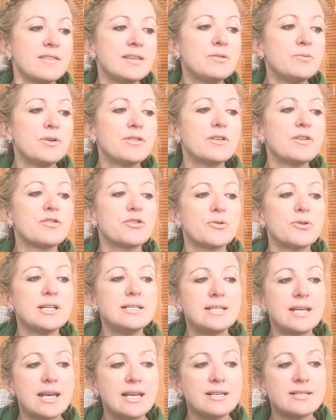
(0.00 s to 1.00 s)
then within 30
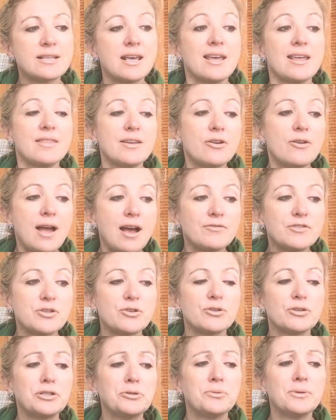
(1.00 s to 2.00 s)
days
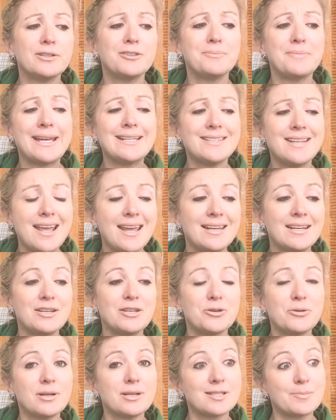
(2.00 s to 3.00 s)
thereafter you will maintain at
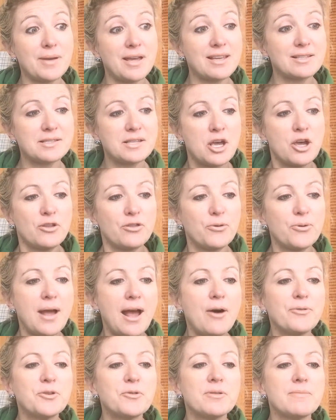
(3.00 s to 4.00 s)
your expense
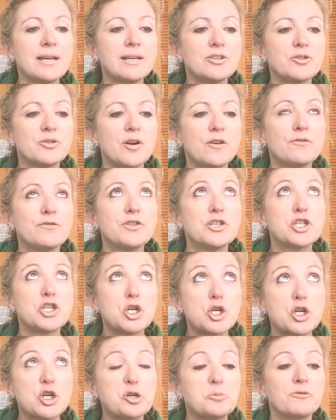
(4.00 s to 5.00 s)
throughout the remainder of the
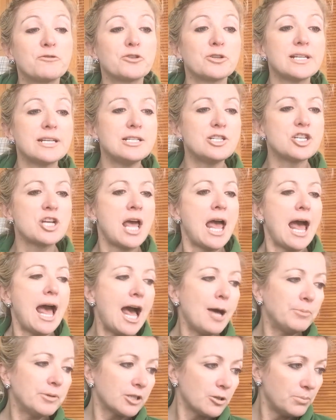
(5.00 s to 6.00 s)
term for each
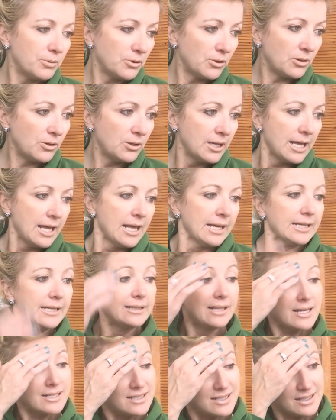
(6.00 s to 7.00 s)
applicable
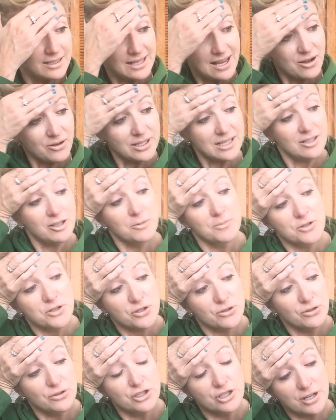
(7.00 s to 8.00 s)
elected county
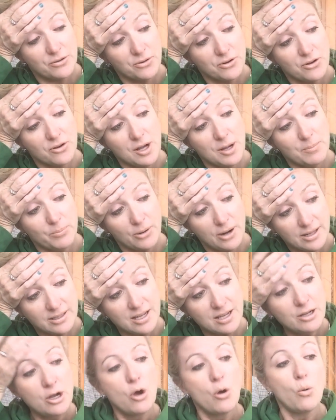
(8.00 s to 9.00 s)
commercial general
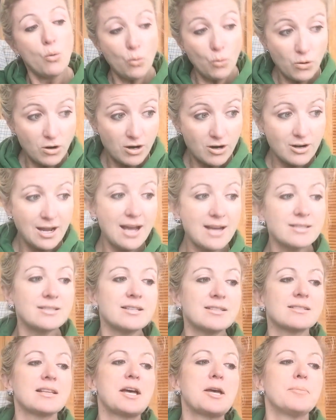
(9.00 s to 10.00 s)
umbrella or
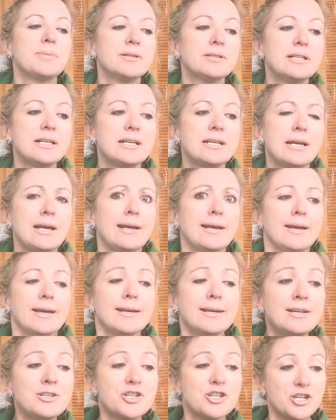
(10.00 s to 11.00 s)
excess liability
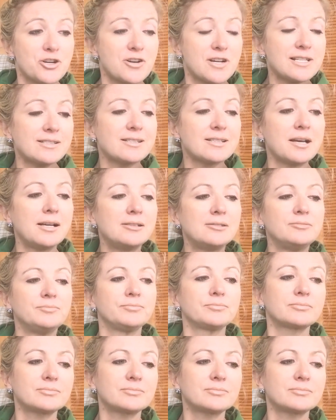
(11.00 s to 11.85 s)
insurance